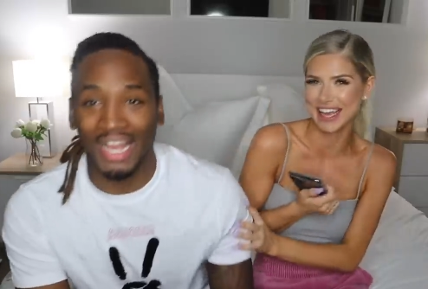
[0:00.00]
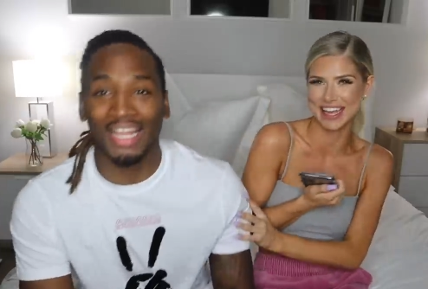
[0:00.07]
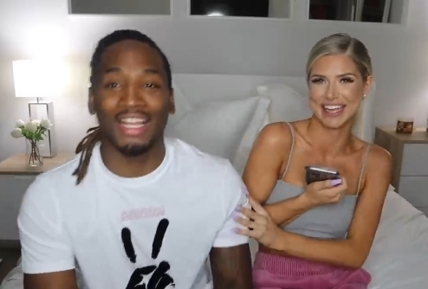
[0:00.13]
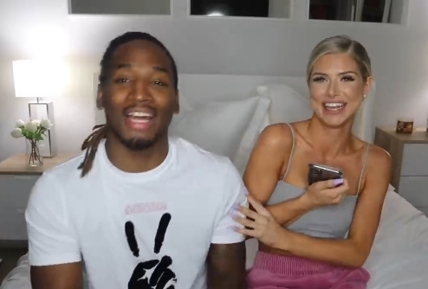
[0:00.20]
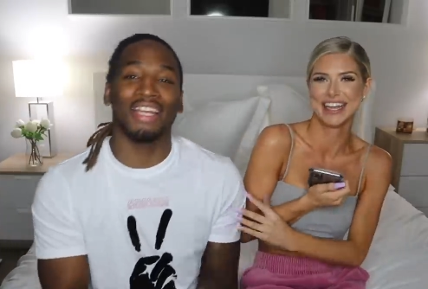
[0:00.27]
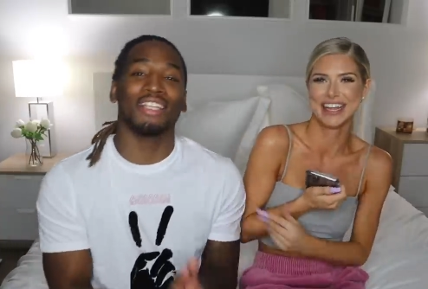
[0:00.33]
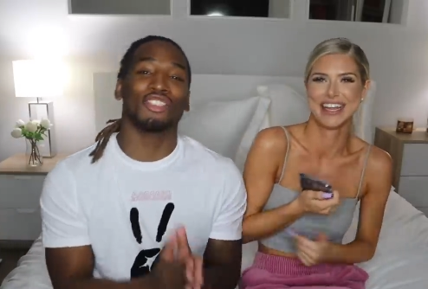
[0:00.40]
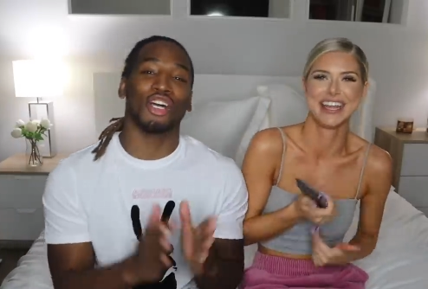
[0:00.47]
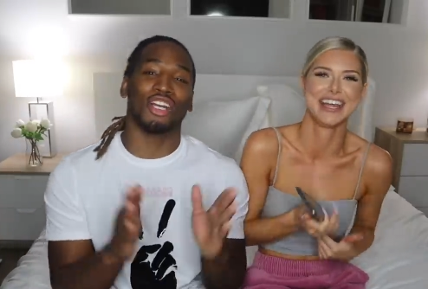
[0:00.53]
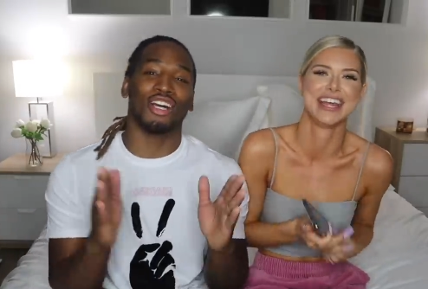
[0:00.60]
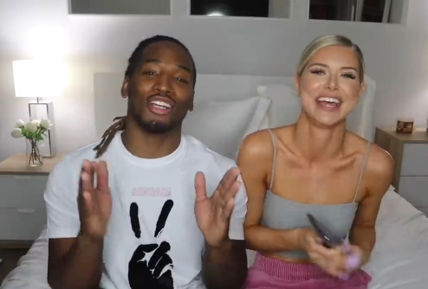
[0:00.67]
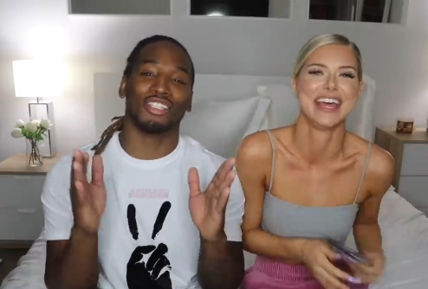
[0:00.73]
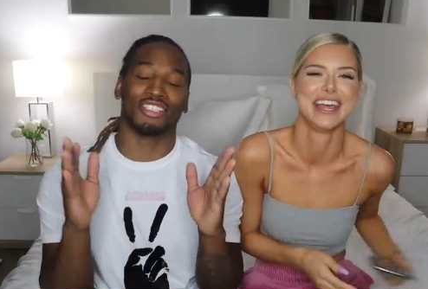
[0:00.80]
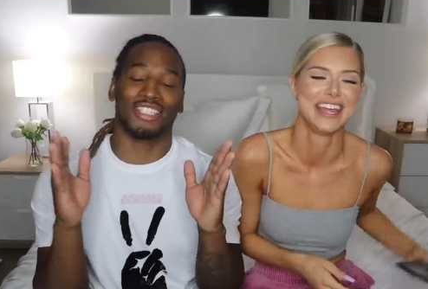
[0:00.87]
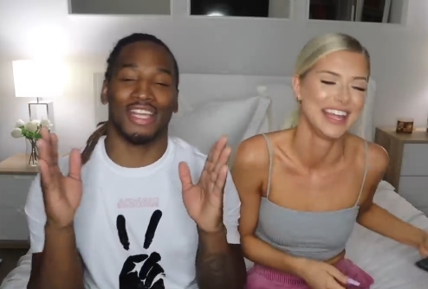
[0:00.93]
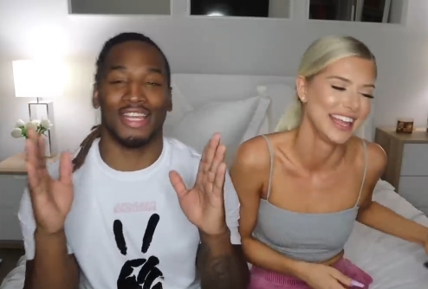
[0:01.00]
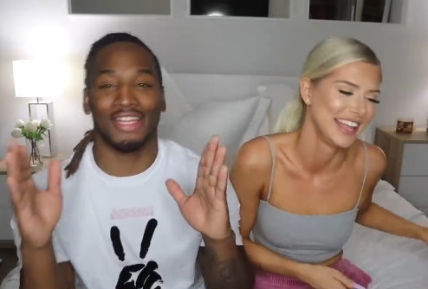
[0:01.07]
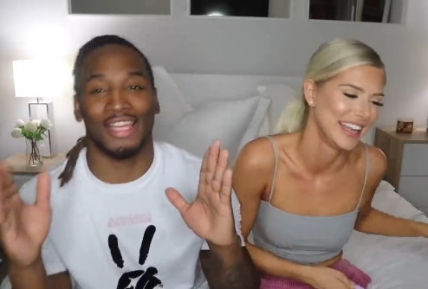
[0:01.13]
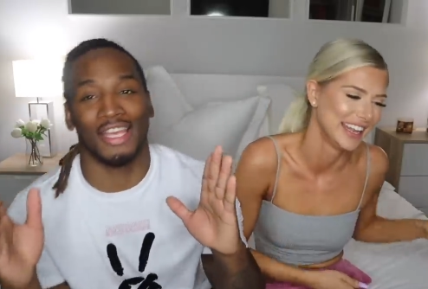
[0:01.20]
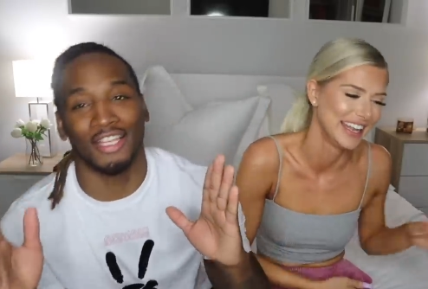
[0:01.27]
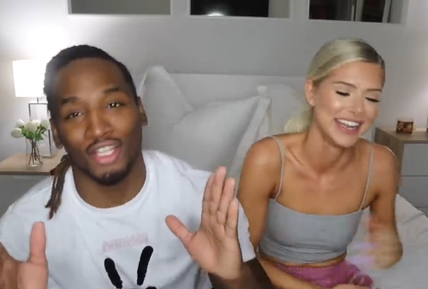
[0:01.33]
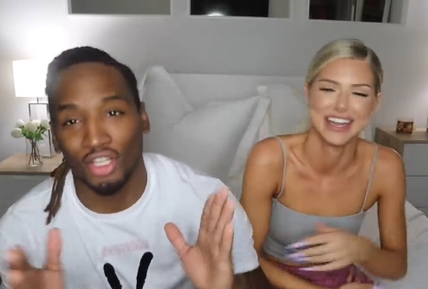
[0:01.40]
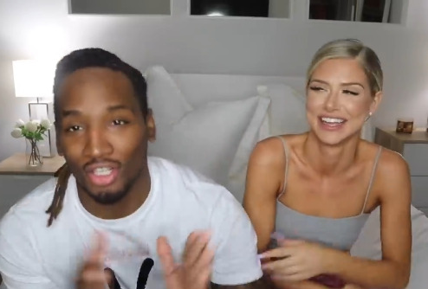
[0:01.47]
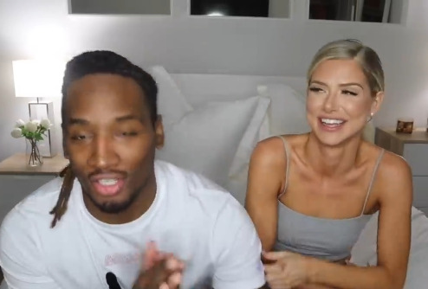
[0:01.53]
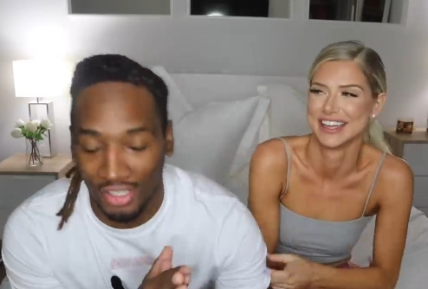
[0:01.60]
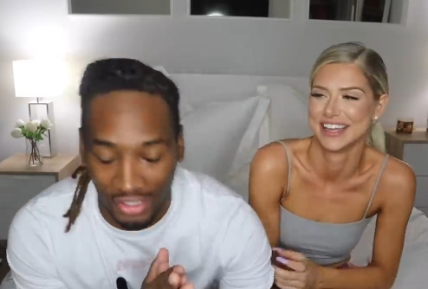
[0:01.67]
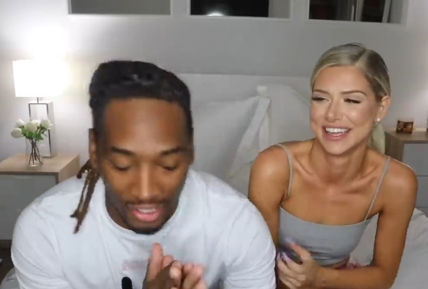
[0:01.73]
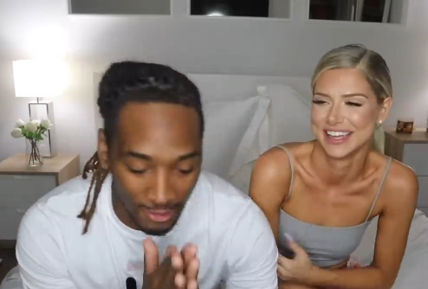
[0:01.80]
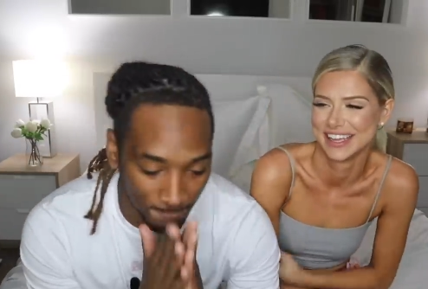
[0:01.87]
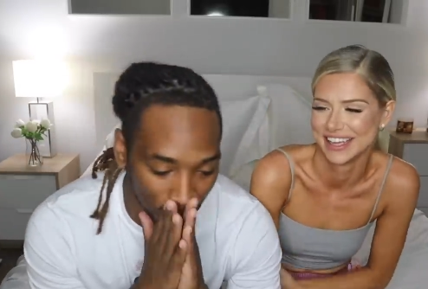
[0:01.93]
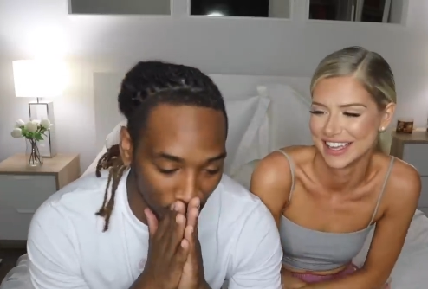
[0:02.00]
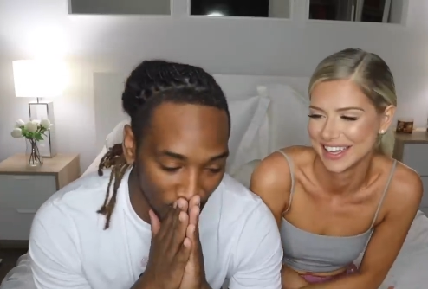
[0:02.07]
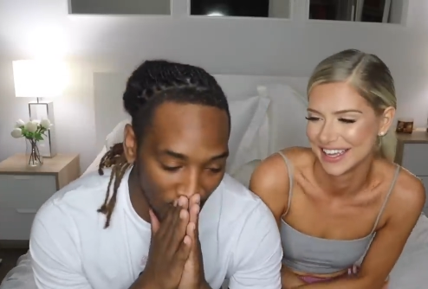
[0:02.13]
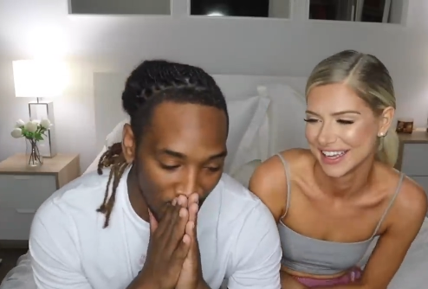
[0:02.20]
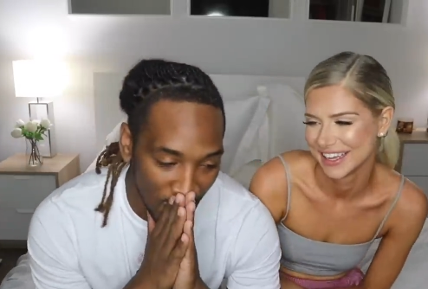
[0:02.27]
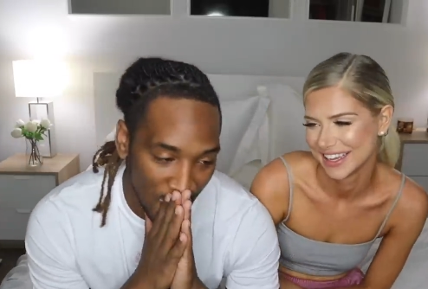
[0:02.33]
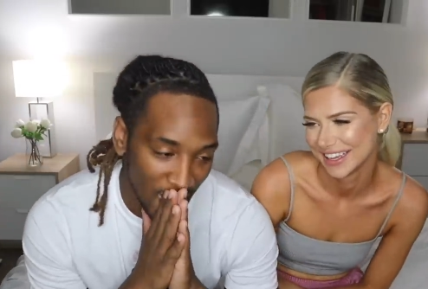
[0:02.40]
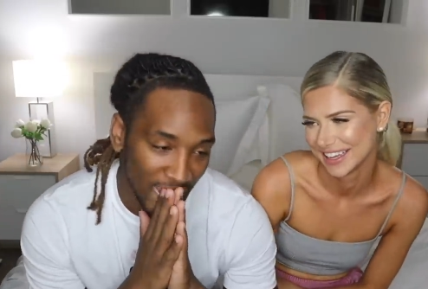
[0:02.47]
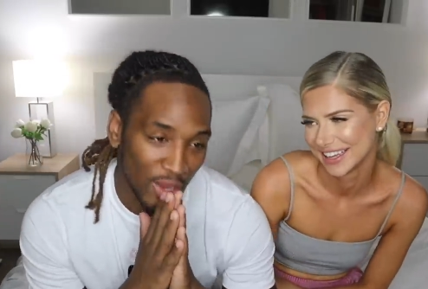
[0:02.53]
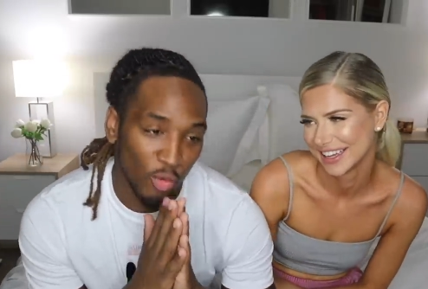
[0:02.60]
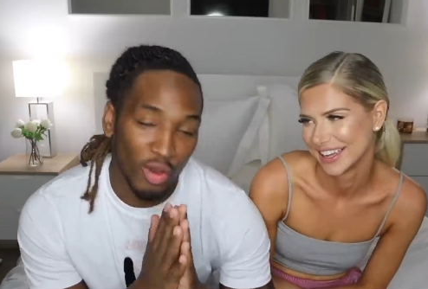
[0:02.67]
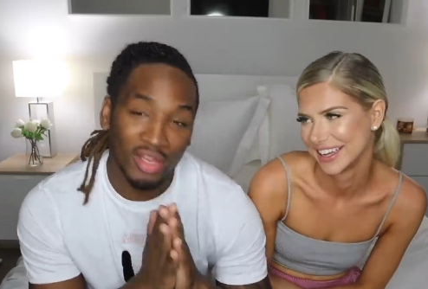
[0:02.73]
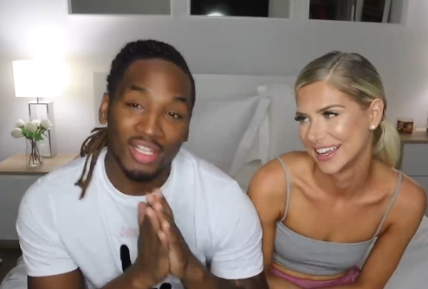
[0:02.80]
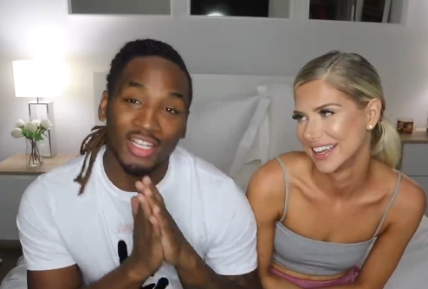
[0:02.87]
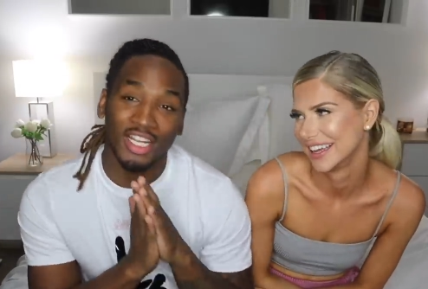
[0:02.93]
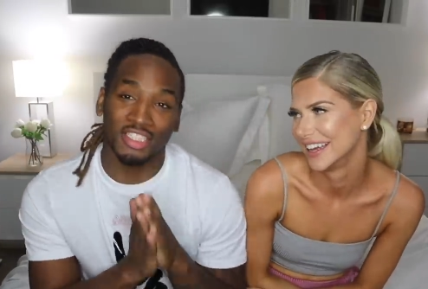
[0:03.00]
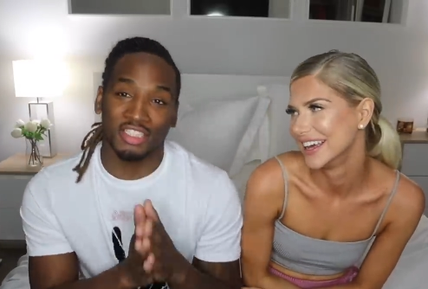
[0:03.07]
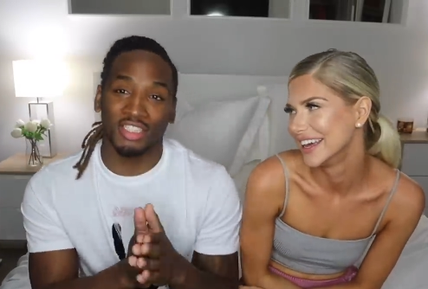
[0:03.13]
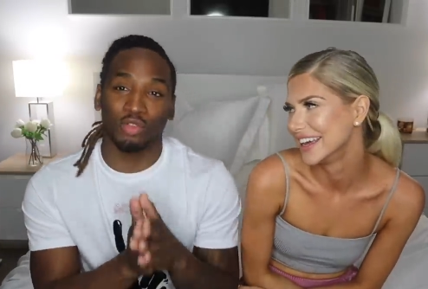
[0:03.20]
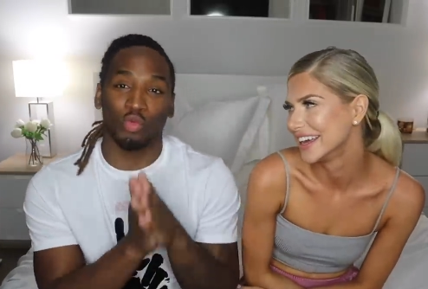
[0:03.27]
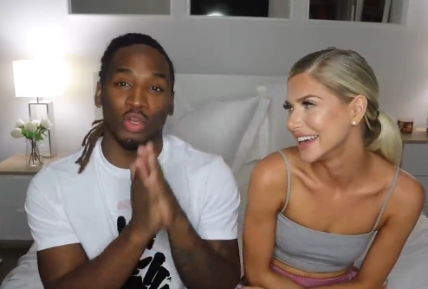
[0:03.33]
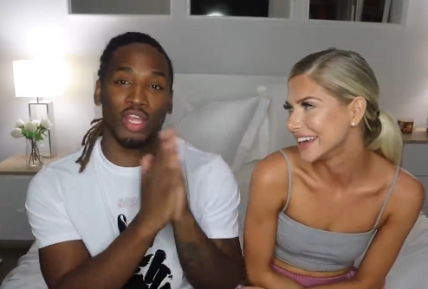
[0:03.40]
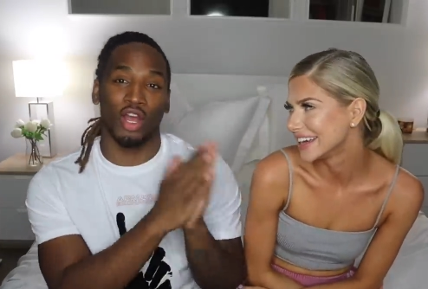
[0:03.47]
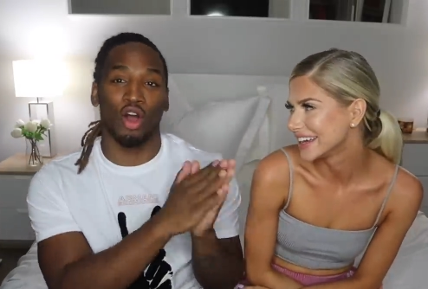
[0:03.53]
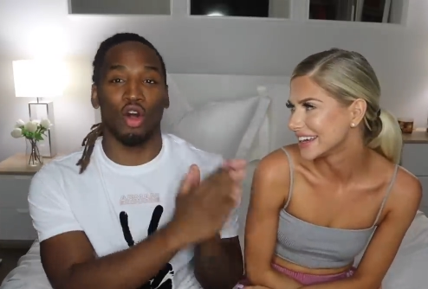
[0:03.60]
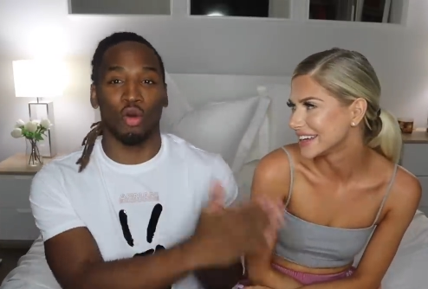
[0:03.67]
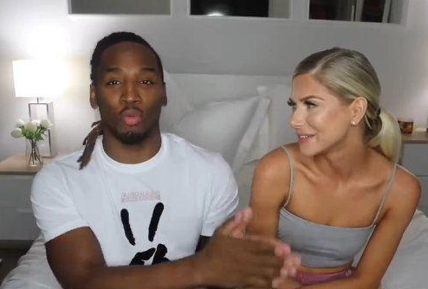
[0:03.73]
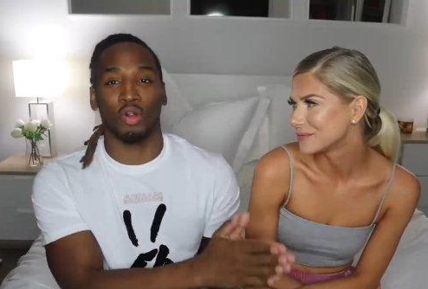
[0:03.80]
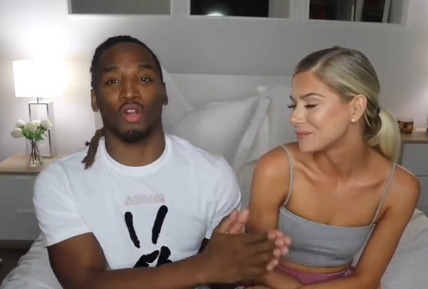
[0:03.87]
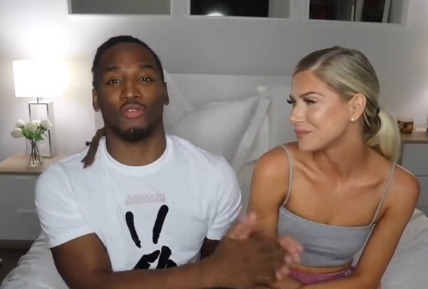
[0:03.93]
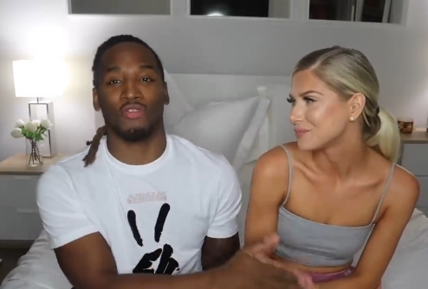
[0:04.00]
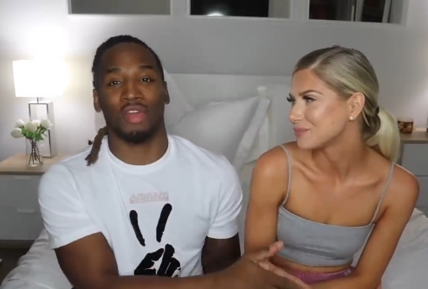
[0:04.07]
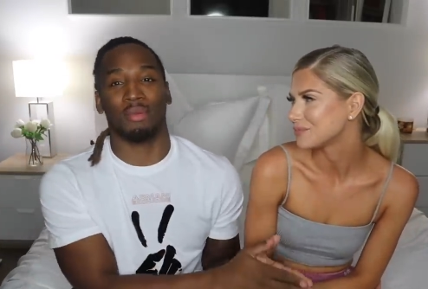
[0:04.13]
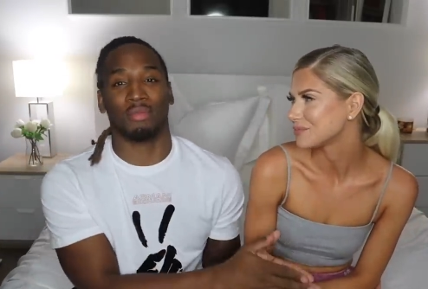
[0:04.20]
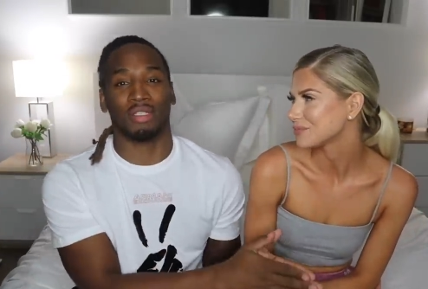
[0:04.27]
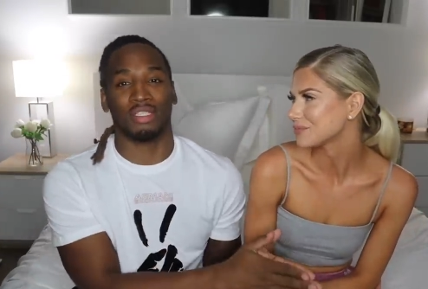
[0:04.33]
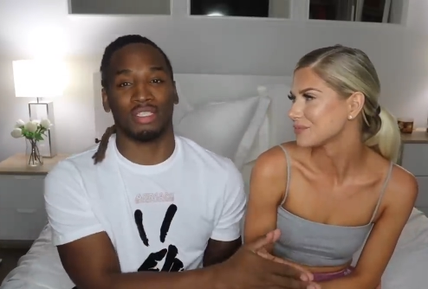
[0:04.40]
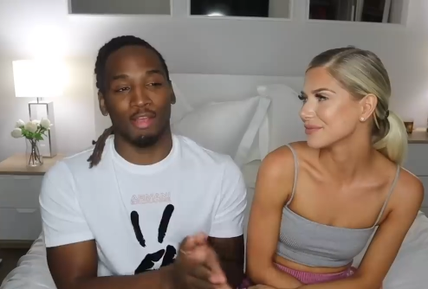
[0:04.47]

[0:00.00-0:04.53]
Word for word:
Speaker 1: I, get, I need y'all to understand that literally, like, it wasn't because she went home with her family.